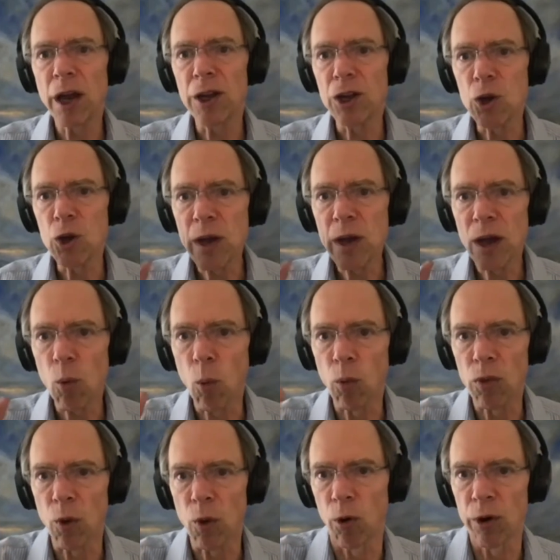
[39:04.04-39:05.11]
can you get
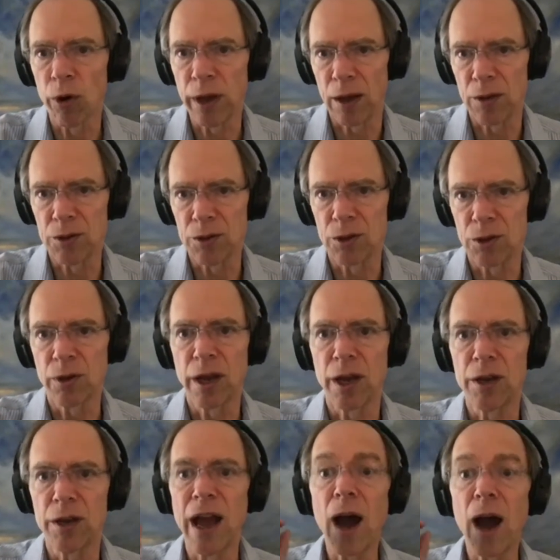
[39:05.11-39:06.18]
the word out to?
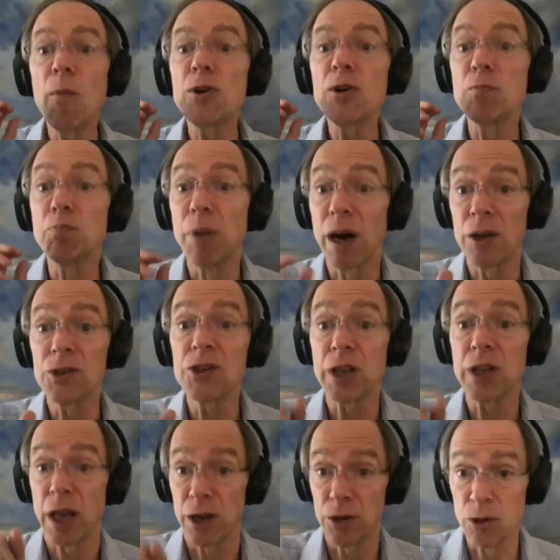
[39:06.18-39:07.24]
Can how much buzz
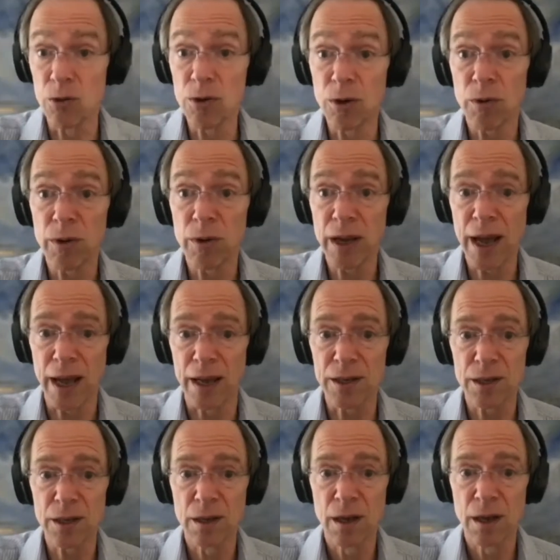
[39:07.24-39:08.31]
can you
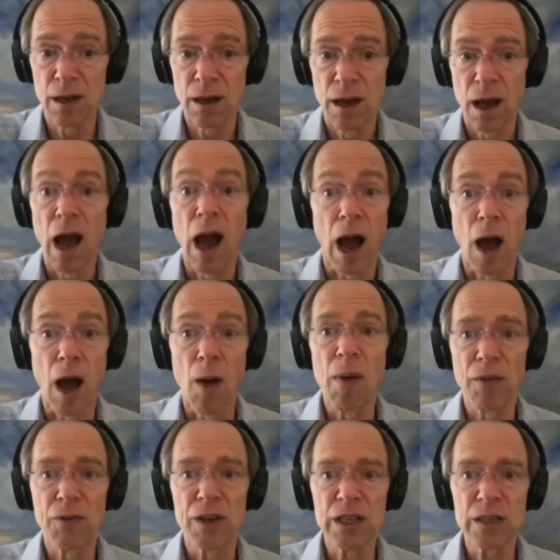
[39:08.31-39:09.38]
create
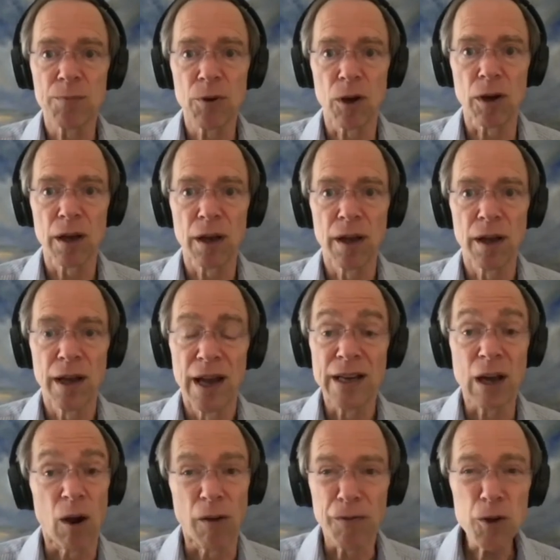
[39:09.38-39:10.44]
about this book?
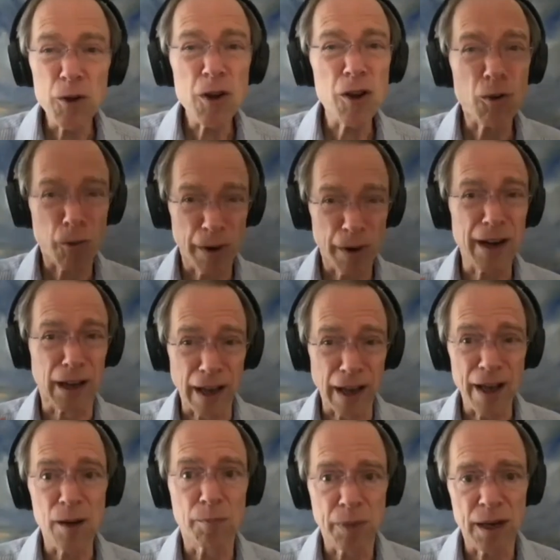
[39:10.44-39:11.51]
Now, if you can create a
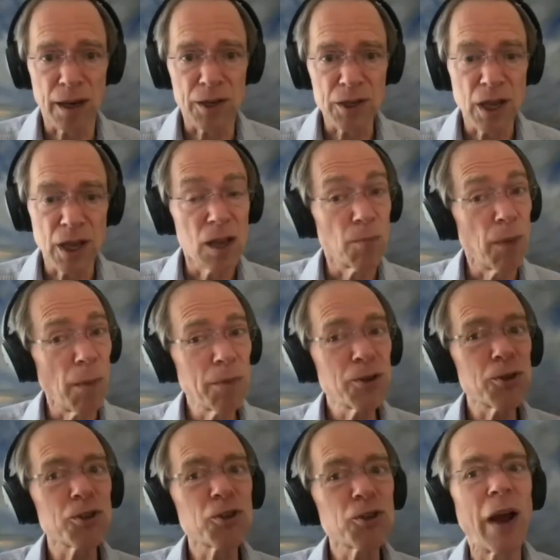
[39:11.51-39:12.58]
lot of buzz,
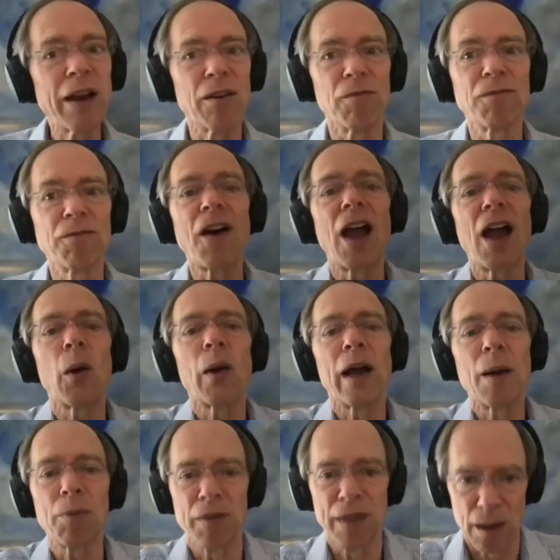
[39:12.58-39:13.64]
publishers great in
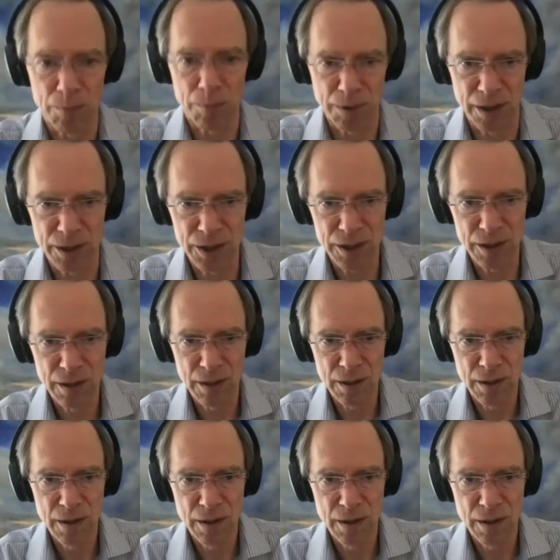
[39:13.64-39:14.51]
following up on that buzz.